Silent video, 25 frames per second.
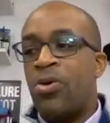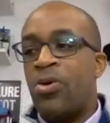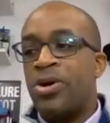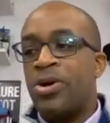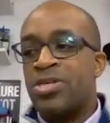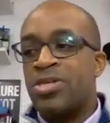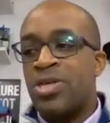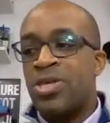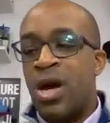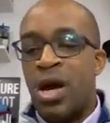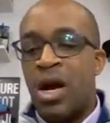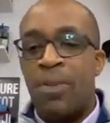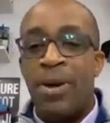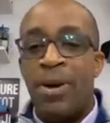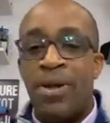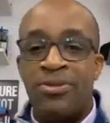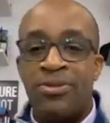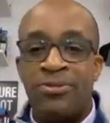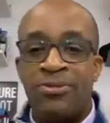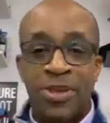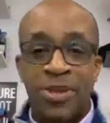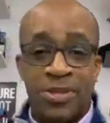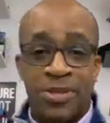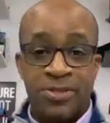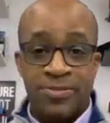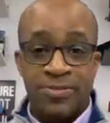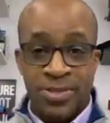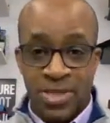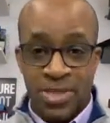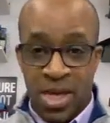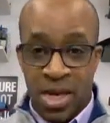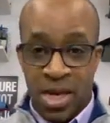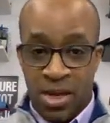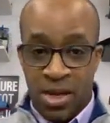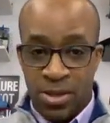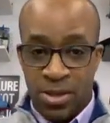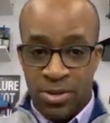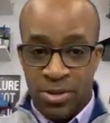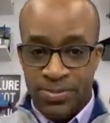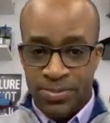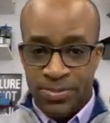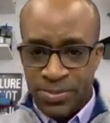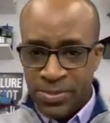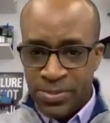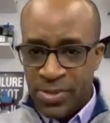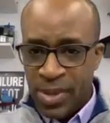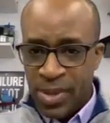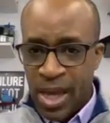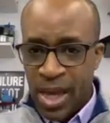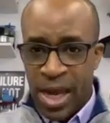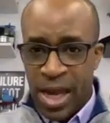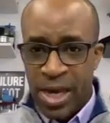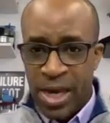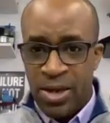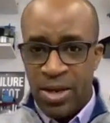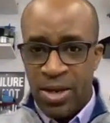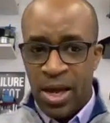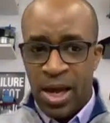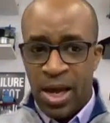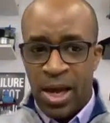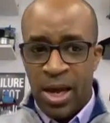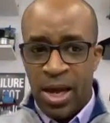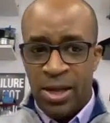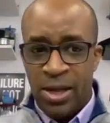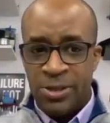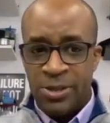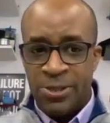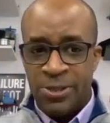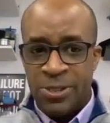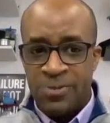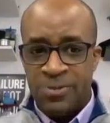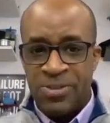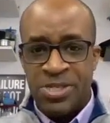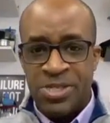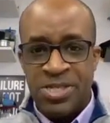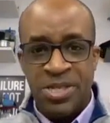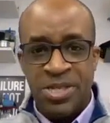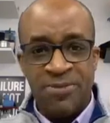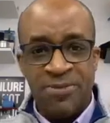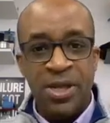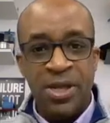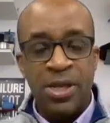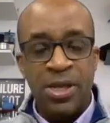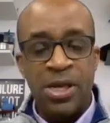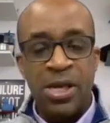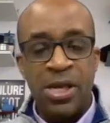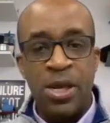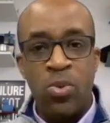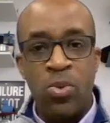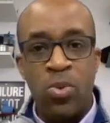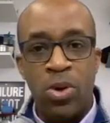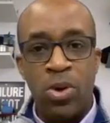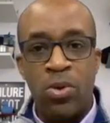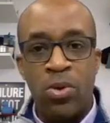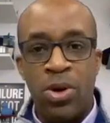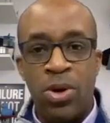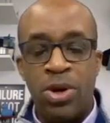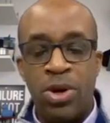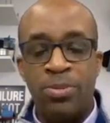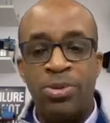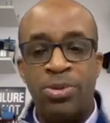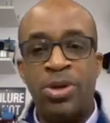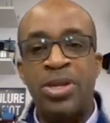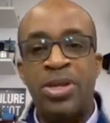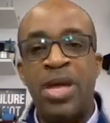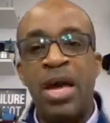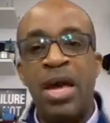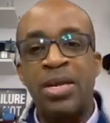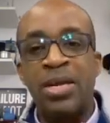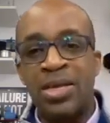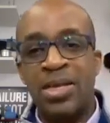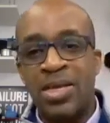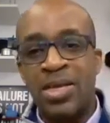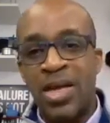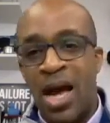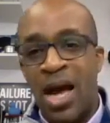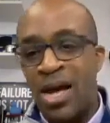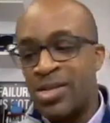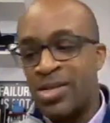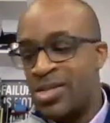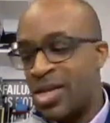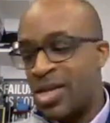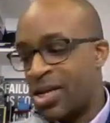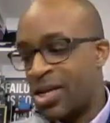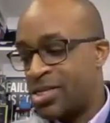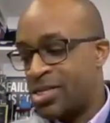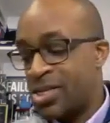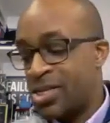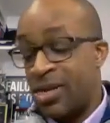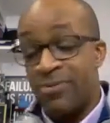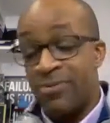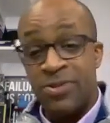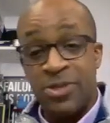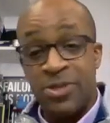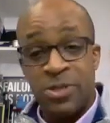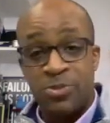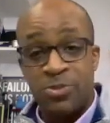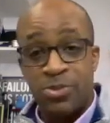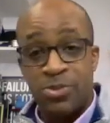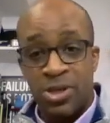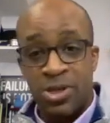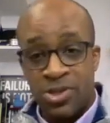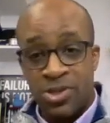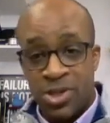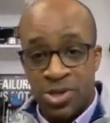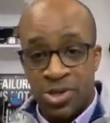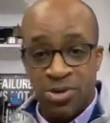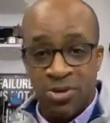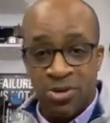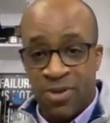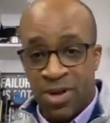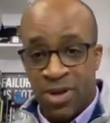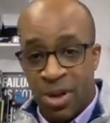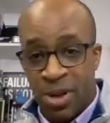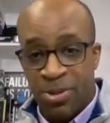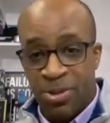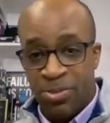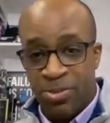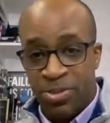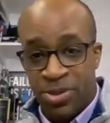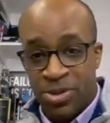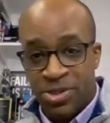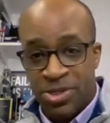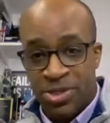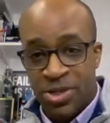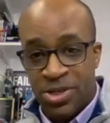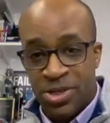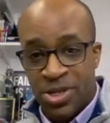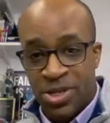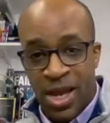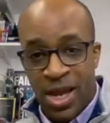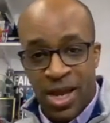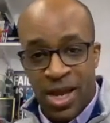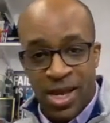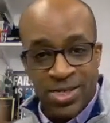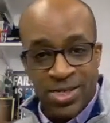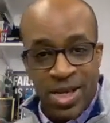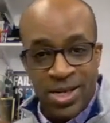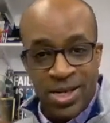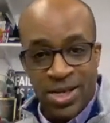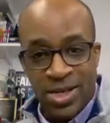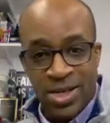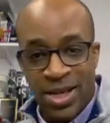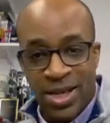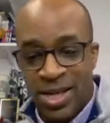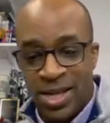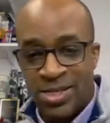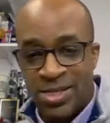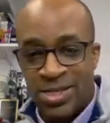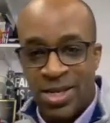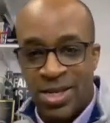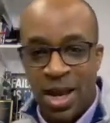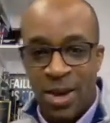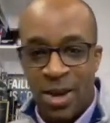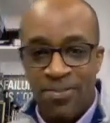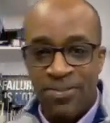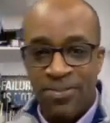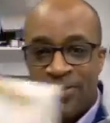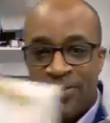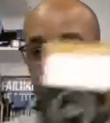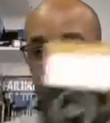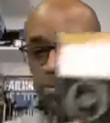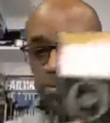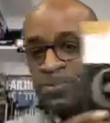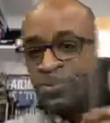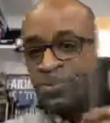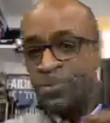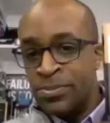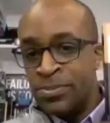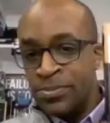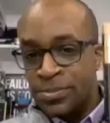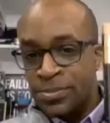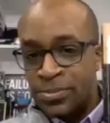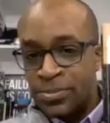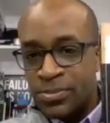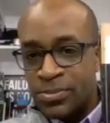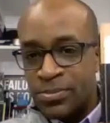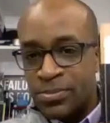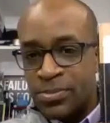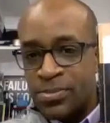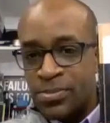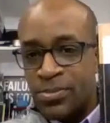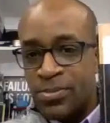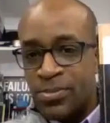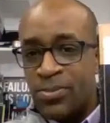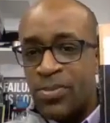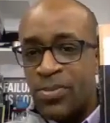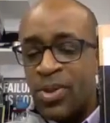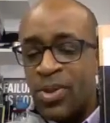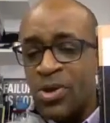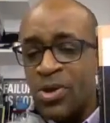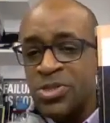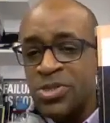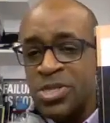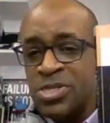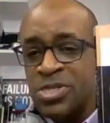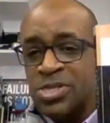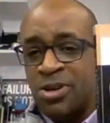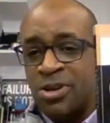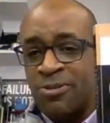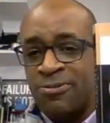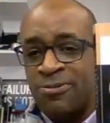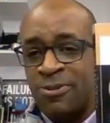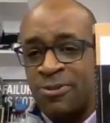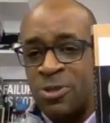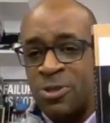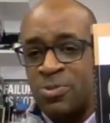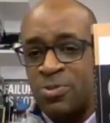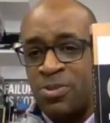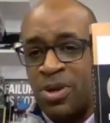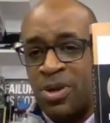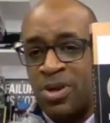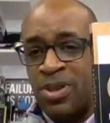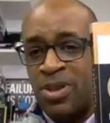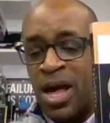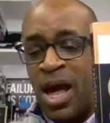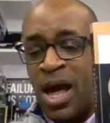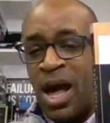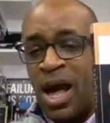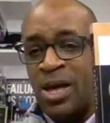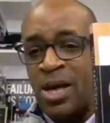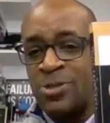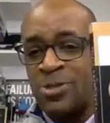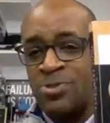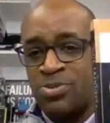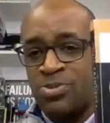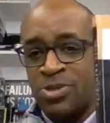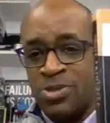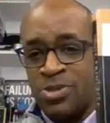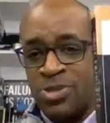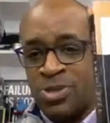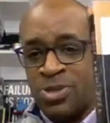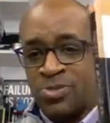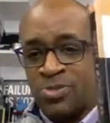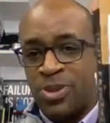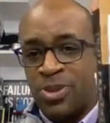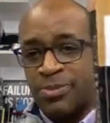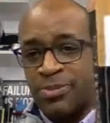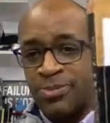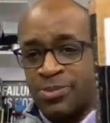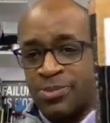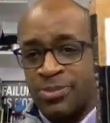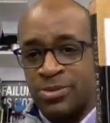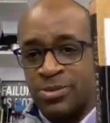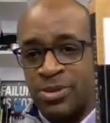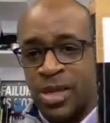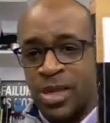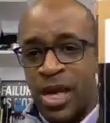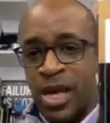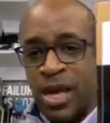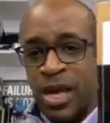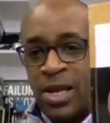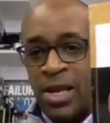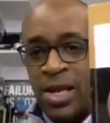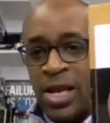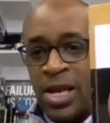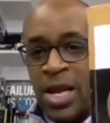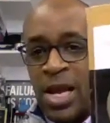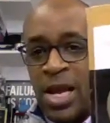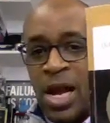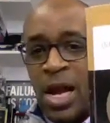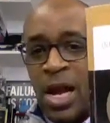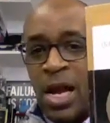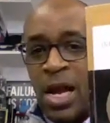We're going to talk about the victim cycle. And specifically, we're going to put that in the context of this book. So I do have a couple of books here today, as I did last time. This is our first book, The Oz Principle, okay?